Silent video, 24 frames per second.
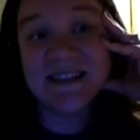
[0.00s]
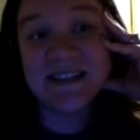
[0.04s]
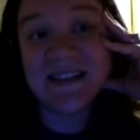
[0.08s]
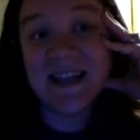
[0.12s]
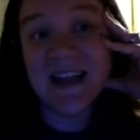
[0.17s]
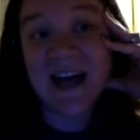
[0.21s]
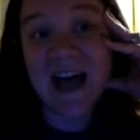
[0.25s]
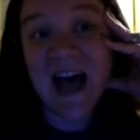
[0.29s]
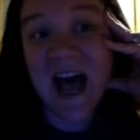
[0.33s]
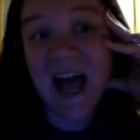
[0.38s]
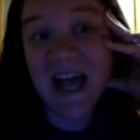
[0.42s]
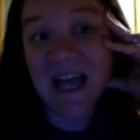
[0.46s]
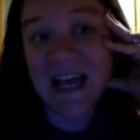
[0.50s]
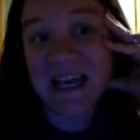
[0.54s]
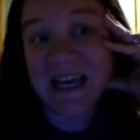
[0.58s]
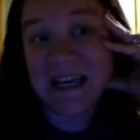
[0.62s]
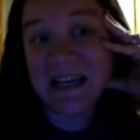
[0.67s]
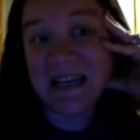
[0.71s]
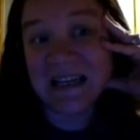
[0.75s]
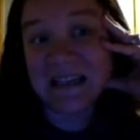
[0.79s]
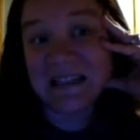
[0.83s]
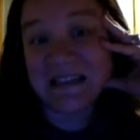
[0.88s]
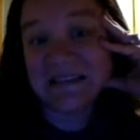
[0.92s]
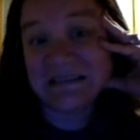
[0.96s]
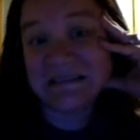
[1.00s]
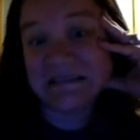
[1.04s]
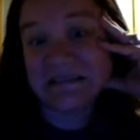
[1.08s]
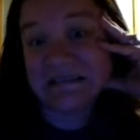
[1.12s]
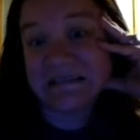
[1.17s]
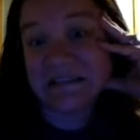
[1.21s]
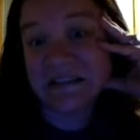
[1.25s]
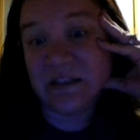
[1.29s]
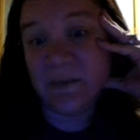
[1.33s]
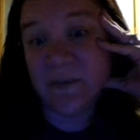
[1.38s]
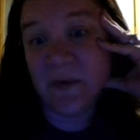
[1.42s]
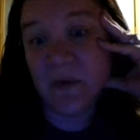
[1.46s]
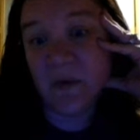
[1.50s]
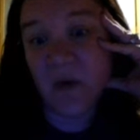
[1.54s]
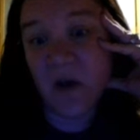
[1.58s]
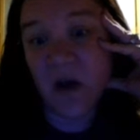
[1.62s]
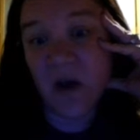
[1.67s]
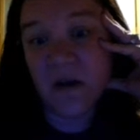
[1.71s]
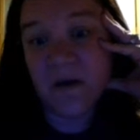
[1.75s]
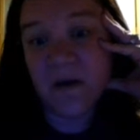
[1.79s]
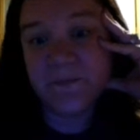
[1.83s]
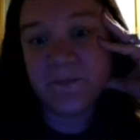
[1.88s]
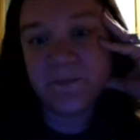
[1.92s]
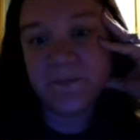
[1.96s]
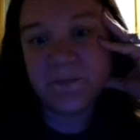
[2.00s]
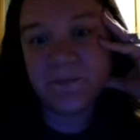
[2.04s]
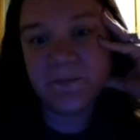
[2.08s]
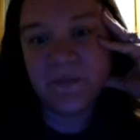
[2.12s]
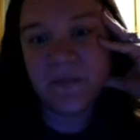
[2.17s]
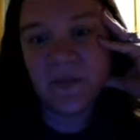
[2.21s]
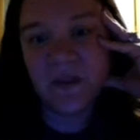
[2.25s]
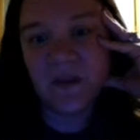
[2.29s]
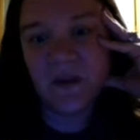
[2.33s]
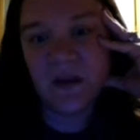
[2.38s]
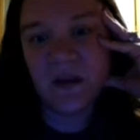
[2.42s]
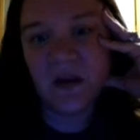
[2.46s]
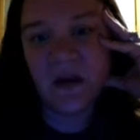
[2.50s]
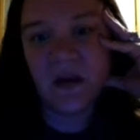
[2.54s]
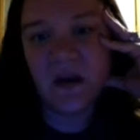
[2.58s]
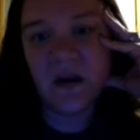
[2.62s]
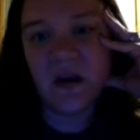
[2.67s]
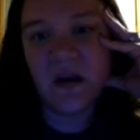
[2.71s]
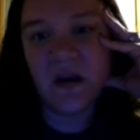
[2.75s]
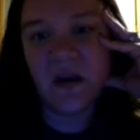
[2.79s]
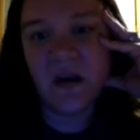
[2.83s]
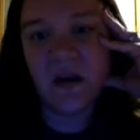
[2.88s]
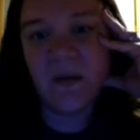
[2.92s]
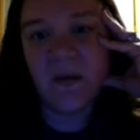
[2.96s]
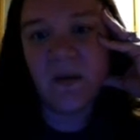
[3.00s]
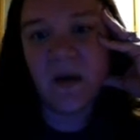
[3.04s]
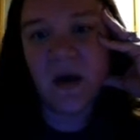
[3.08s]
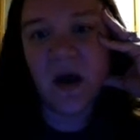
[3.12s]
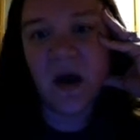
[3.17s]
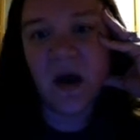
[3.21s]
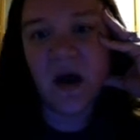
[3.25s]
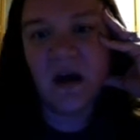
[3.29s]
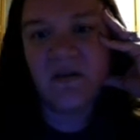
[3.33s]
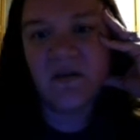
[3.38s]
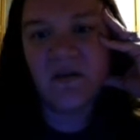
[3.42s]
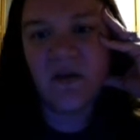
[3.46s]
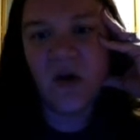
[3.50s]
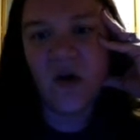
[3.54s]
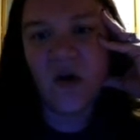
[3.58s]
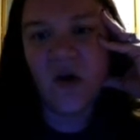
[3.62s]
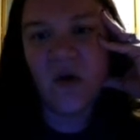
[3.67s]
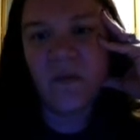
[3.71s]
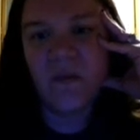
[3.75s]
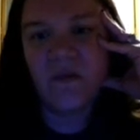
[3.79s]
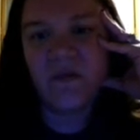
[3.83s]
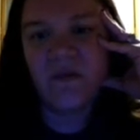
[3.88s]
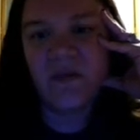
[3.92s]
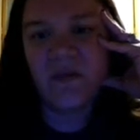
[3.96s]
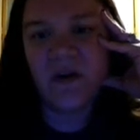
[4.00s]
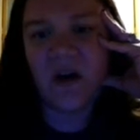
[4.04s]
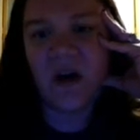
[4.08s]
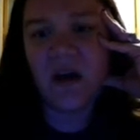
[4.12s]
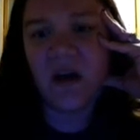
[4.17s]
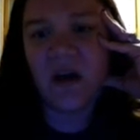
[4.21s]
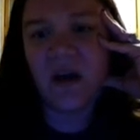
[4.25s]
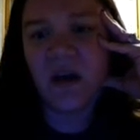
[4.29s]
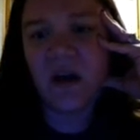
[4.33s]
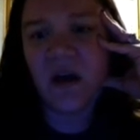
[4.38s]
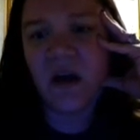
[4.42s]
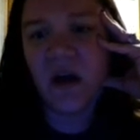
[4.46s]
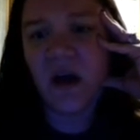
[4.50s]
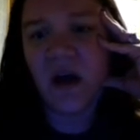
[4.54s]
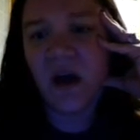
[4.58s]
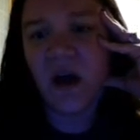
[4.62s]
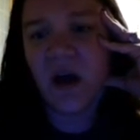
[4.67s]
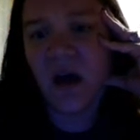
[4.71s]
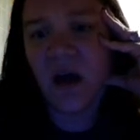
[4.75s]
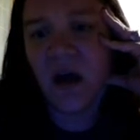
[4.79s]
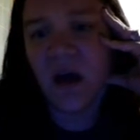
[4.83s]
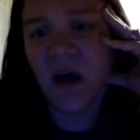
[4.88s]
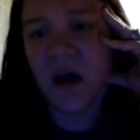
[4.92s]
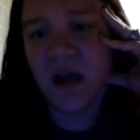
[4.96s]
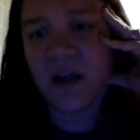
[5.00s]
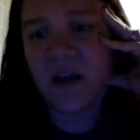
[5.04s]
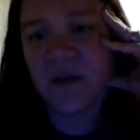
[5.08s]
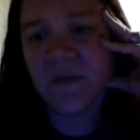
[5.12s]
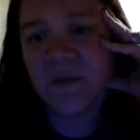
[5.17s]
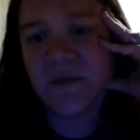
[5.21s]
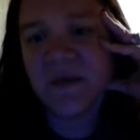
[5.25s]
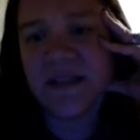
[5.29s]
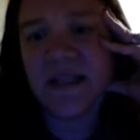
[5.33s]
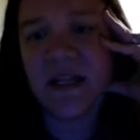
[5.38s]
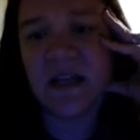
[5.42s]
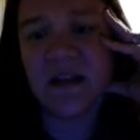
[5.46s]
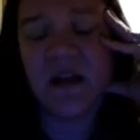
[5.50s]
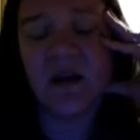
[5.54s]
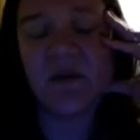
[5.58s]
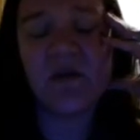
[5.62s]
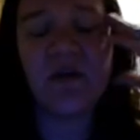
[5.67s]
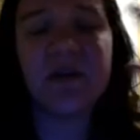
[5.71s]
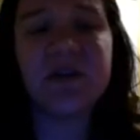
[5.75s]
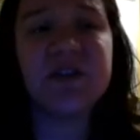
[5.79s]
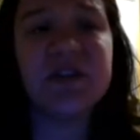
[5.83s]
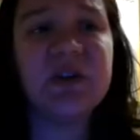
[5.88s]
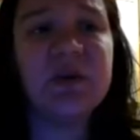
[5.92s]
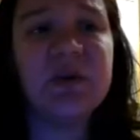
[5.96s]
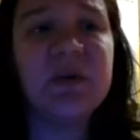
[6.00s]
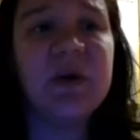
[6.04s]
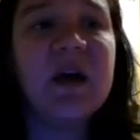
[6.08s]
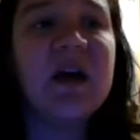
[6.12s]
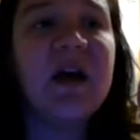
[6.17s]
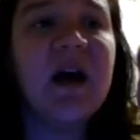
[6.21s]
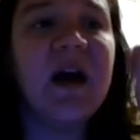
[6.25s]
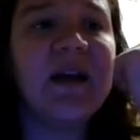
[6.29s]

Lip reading: Tlak. Could be wrong. Homovaka. I could be saying that wrong too.